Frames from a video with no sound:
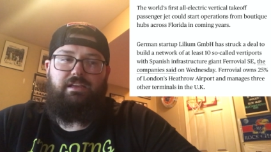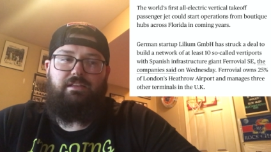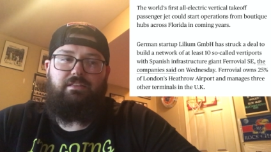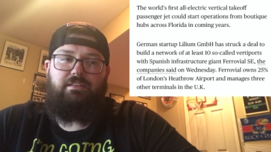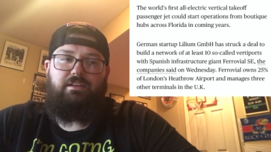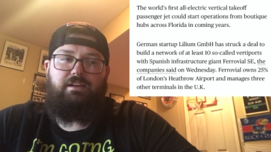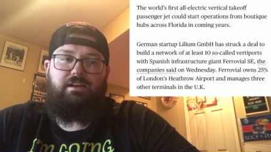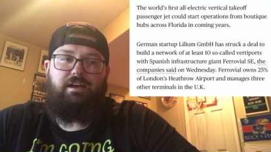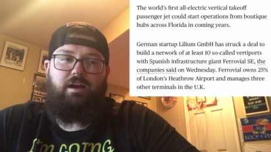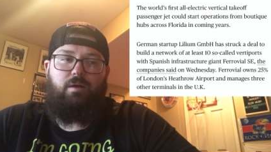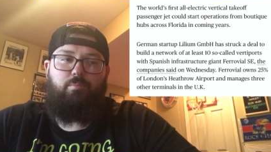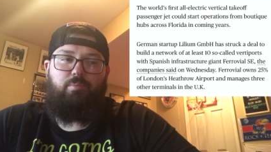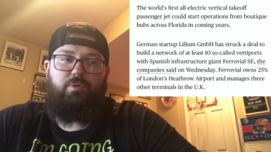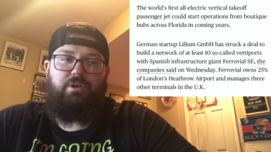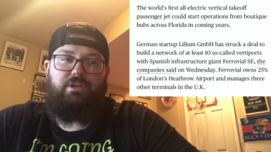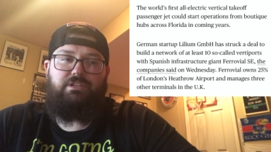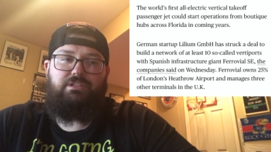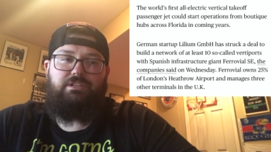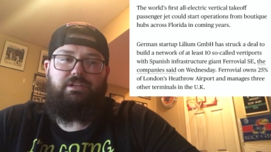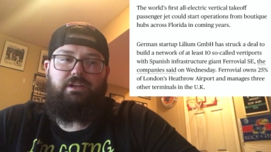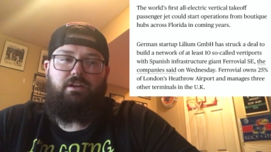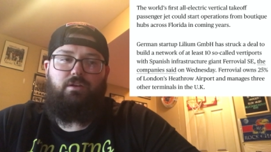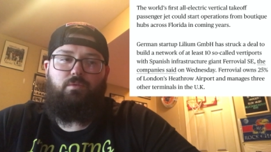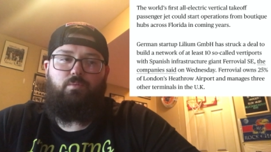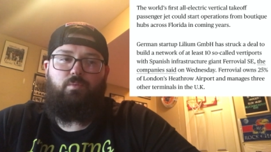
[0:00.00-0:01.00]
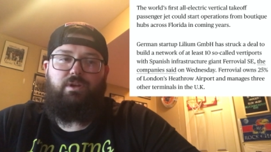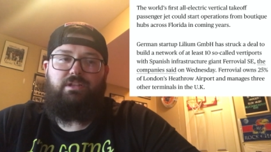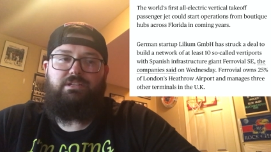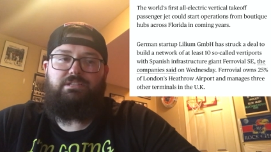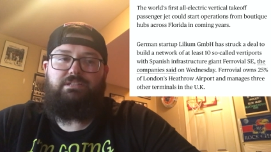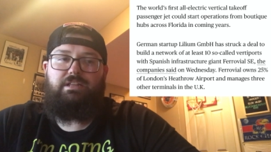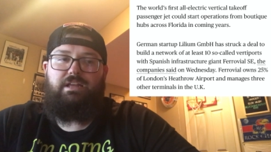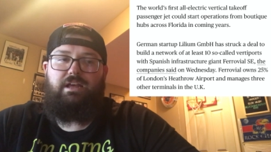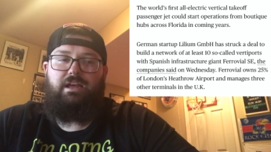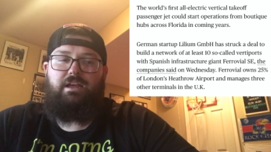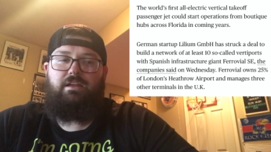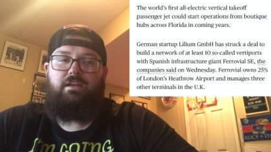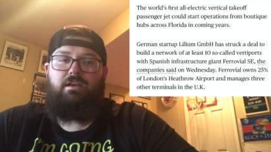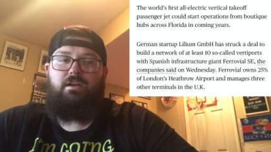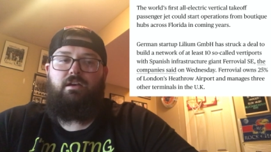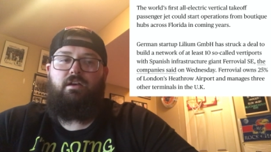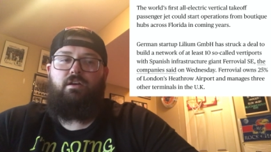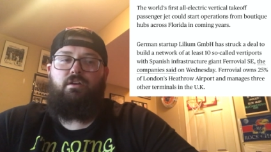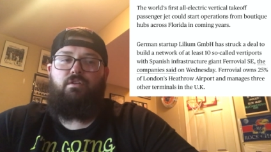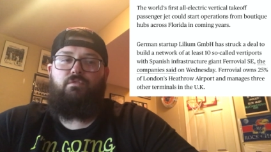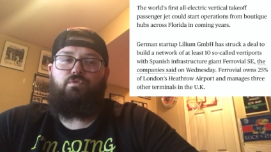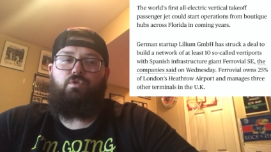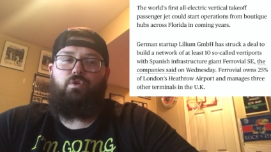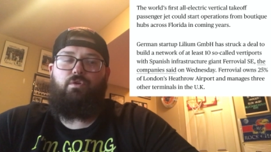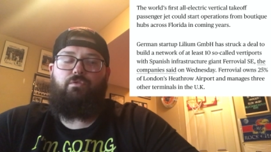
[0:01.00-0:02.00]
The company said on Wednesday,
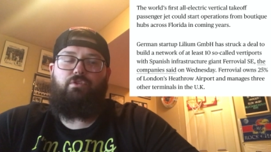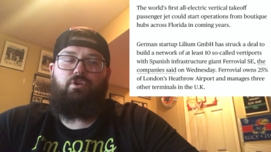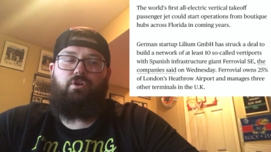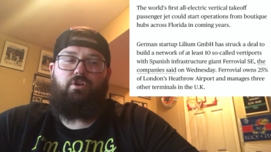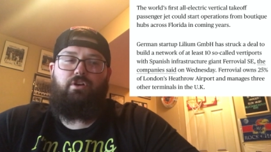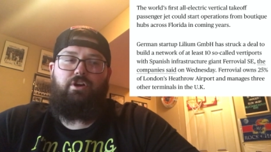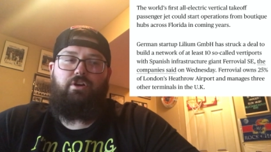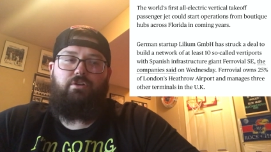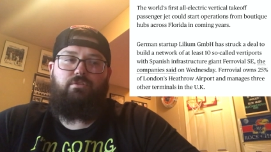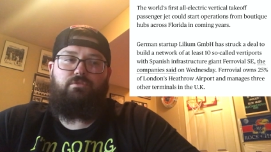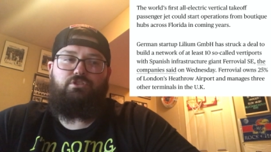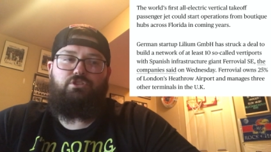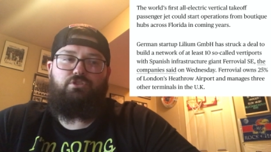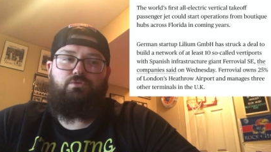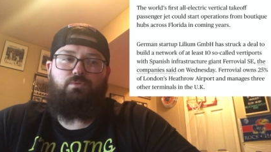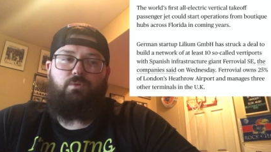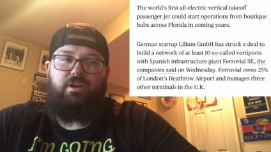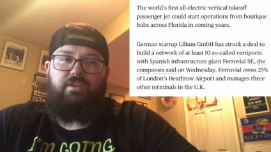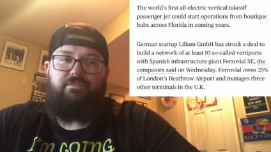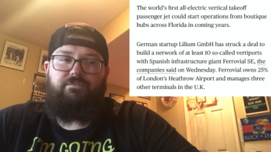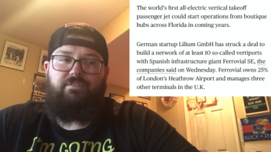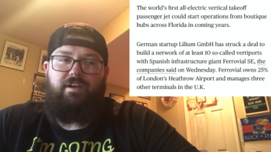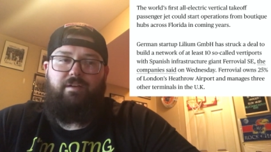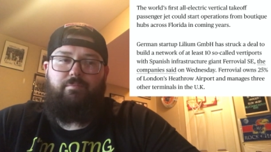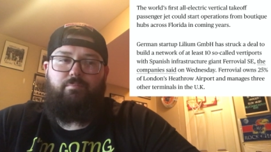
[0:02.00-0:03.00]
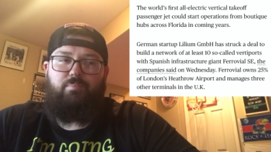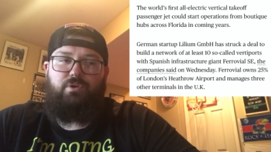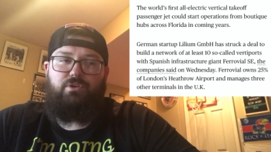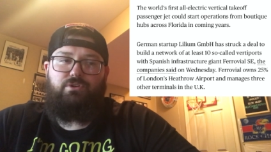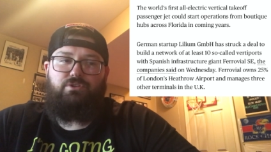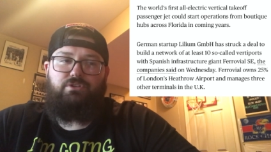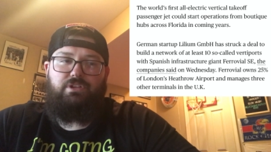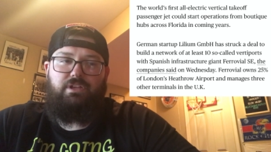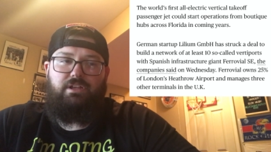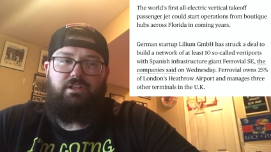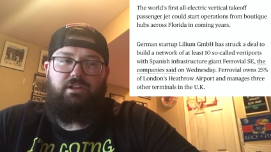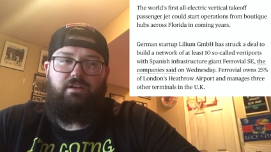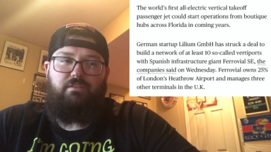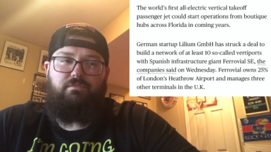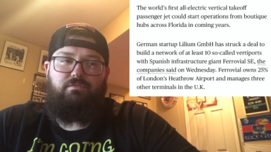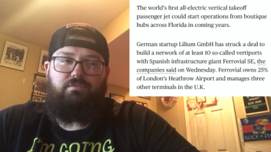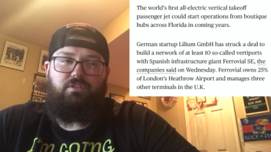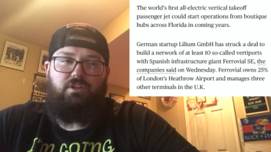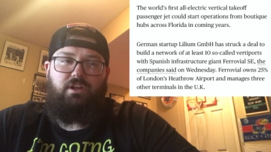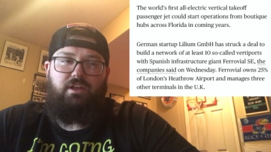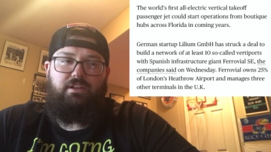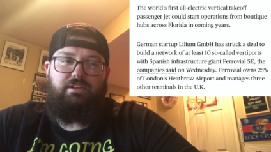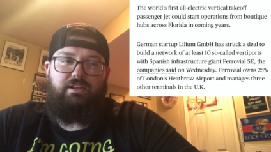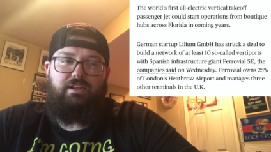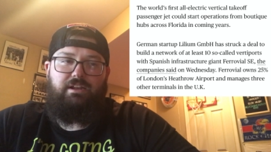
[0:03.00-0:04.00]
Ferrovial owns 25% of
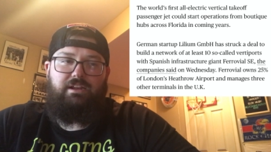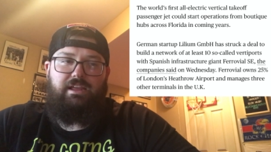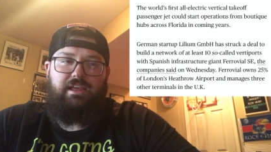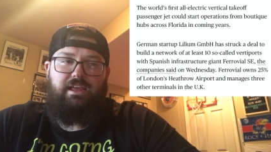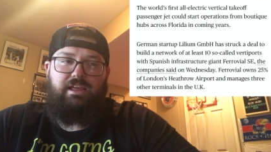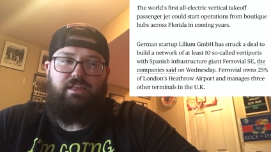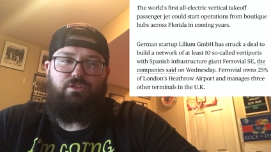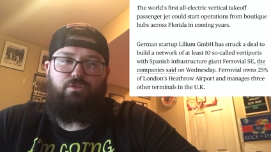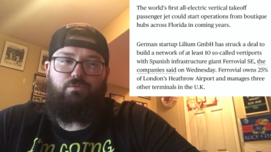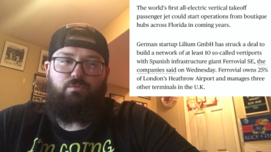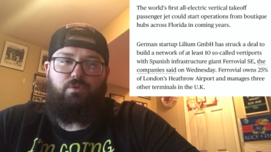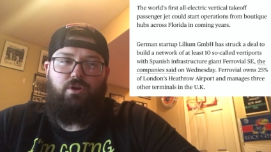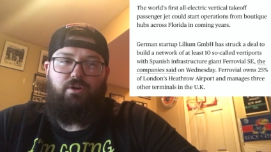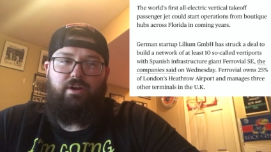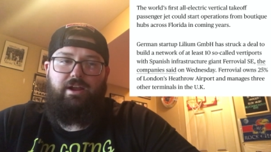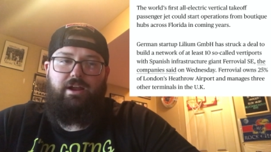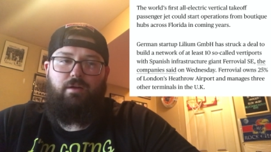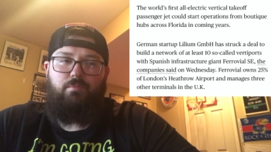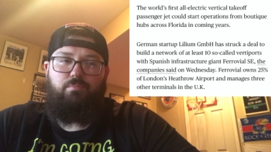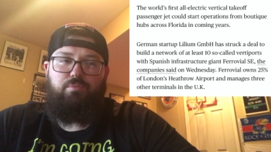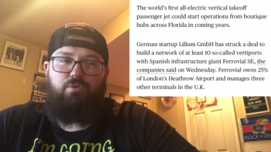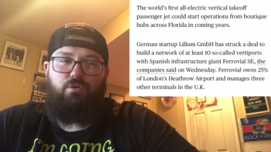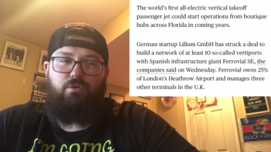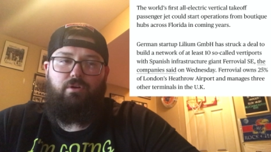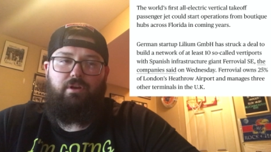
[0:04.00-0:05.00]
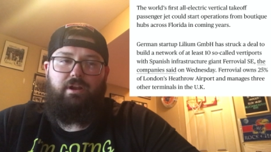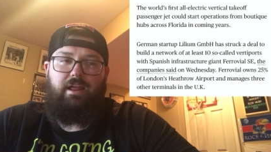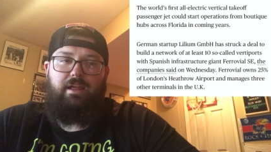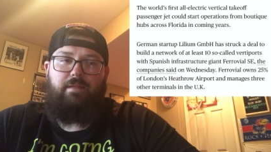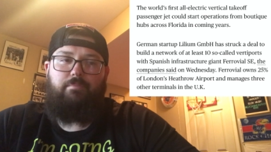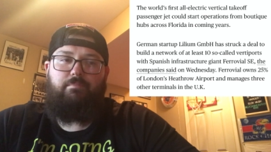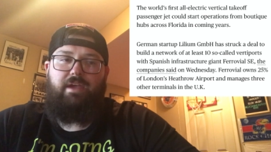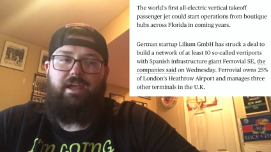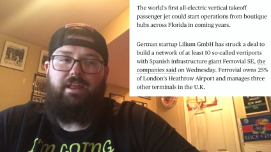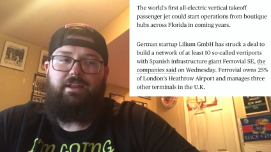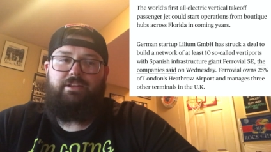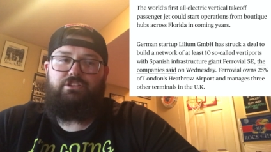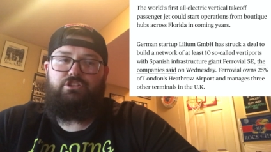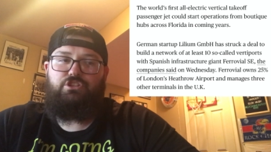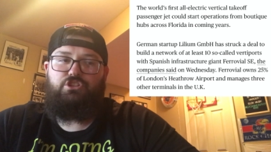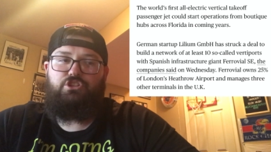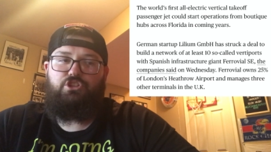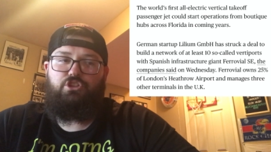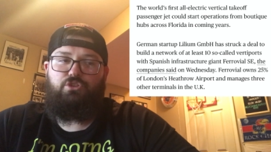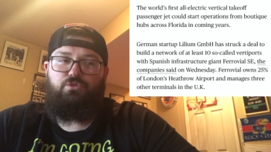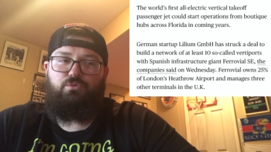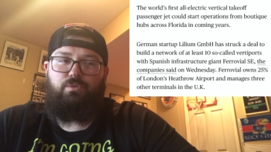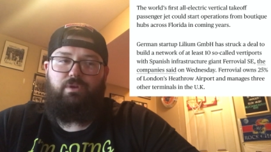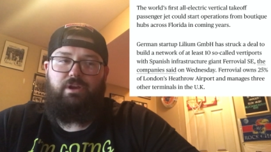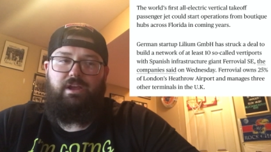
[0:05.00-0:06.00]
London Heathrow Airport and manages
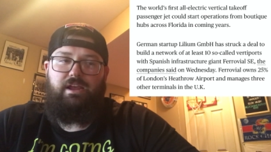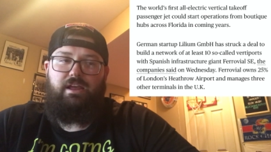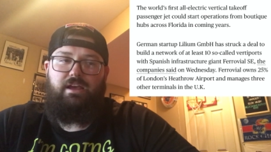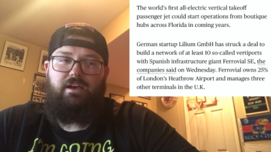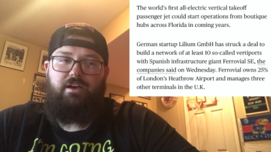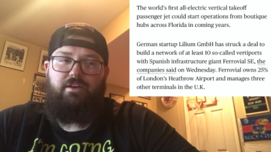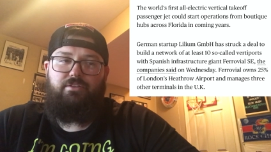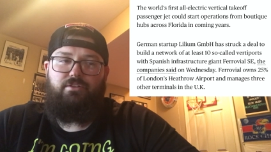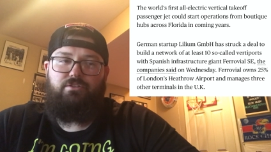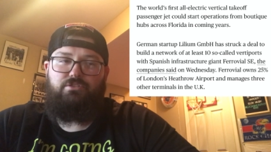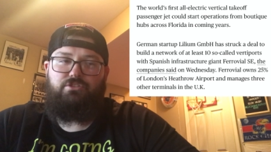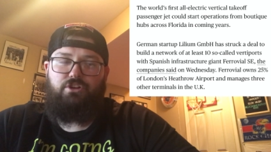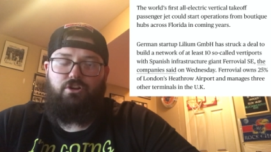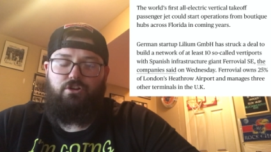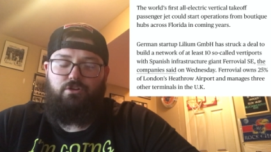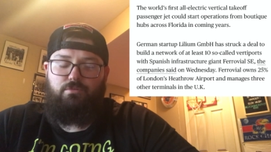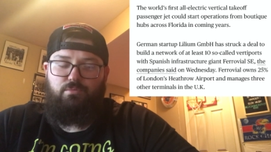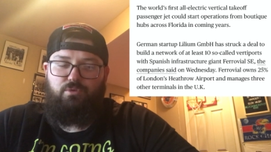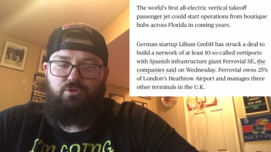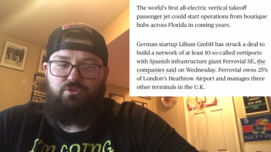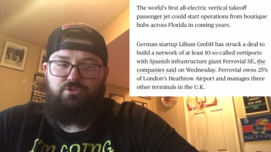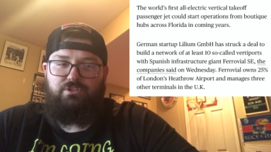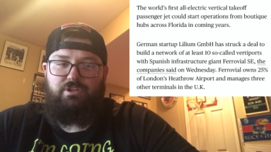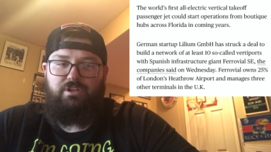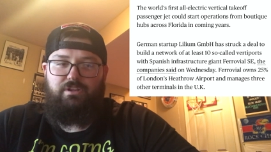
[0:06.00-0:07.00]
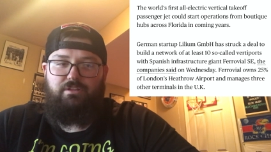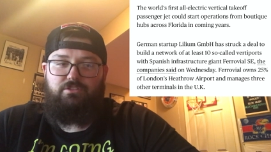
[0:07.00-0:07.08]
3 other terminals